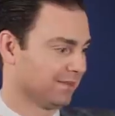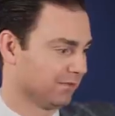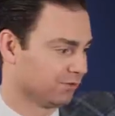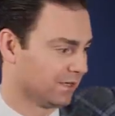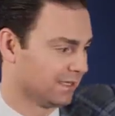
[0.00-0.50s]

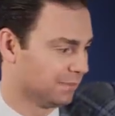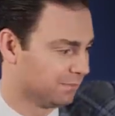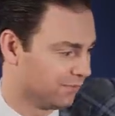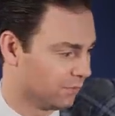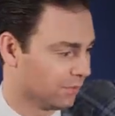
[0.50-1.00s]
Never tried that
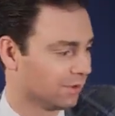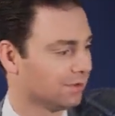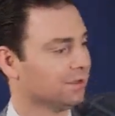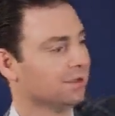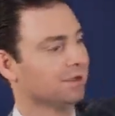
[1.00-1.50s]
before.
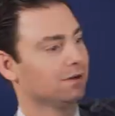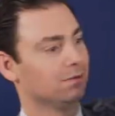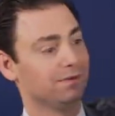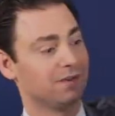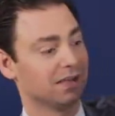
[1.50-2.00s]

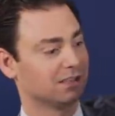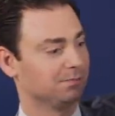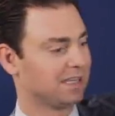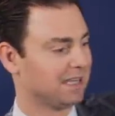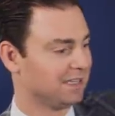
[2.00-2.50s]
We've got
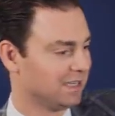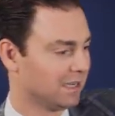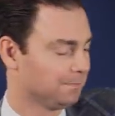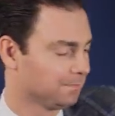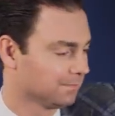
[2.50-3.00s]
some
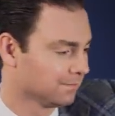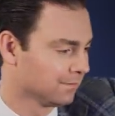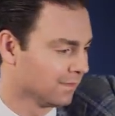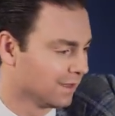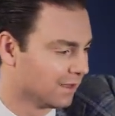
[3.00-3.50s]
Kenya
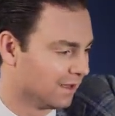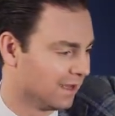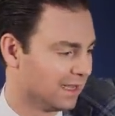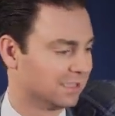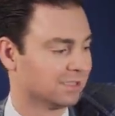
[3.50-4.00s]

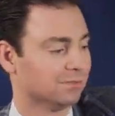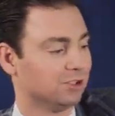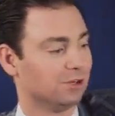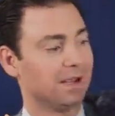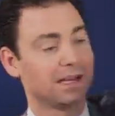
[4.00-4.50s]
and some
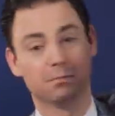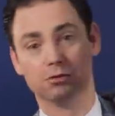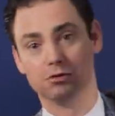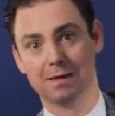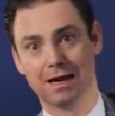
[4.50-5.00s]
Jamaica
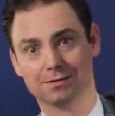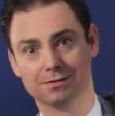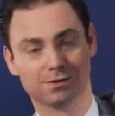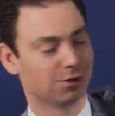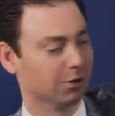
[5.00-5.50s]
Blue
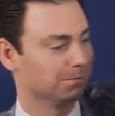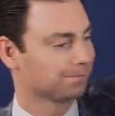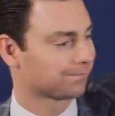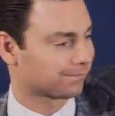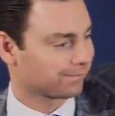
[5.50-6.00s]
Mountains. So
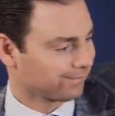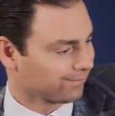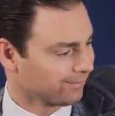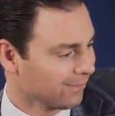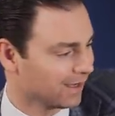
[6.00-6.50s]

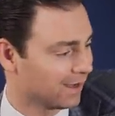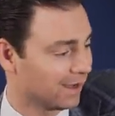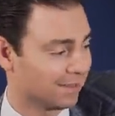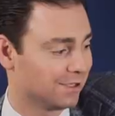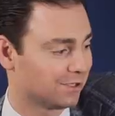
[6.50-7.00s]

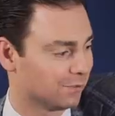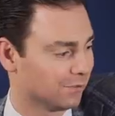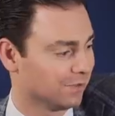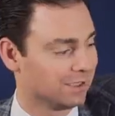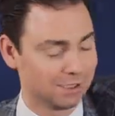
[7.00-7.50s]
this
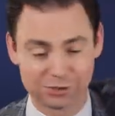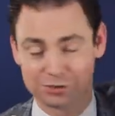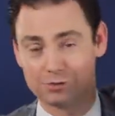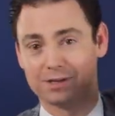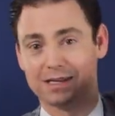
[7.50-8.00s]
will
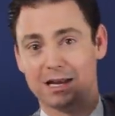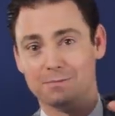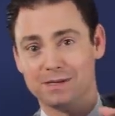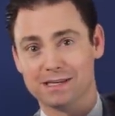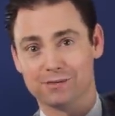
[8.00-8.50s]
certainly
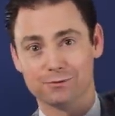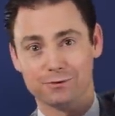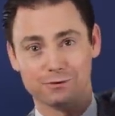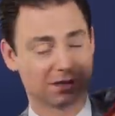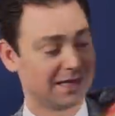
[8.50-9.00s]
help me get through
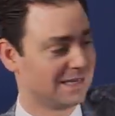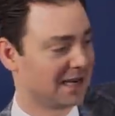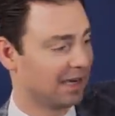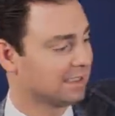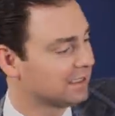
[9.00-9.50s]
those late
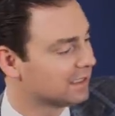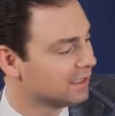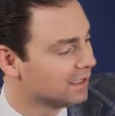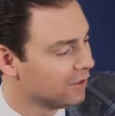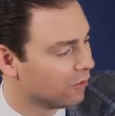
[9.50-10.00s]
nights,
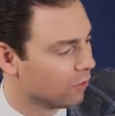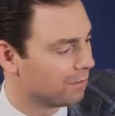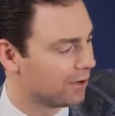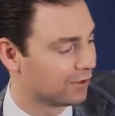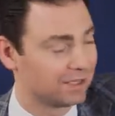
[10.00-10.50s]
or
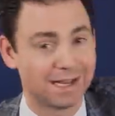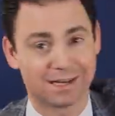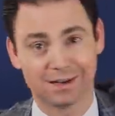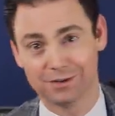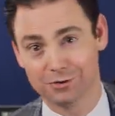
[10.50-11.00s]
better
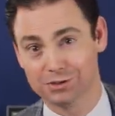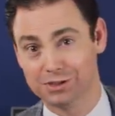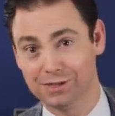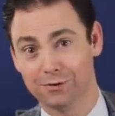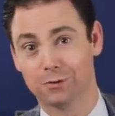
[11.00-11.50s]
yet, those
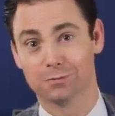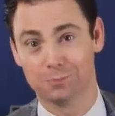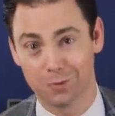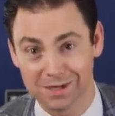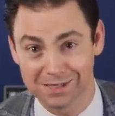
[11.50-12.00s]
difficult
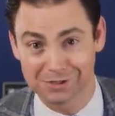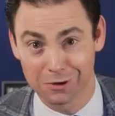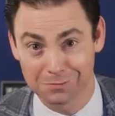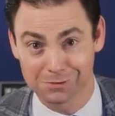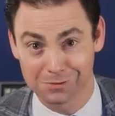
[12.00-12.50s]
mornings
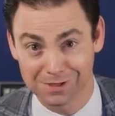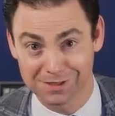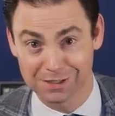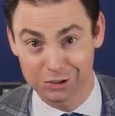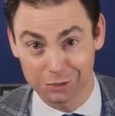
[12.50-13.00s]
homeschooling
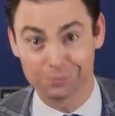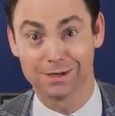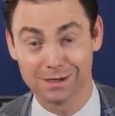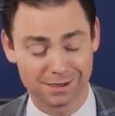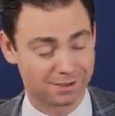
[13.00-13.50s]
the
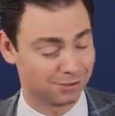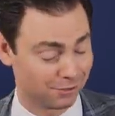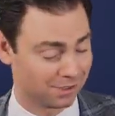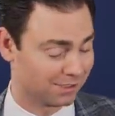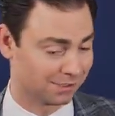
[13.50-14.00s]
children
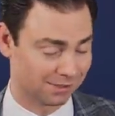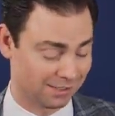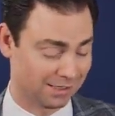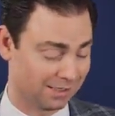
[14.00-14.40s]
during this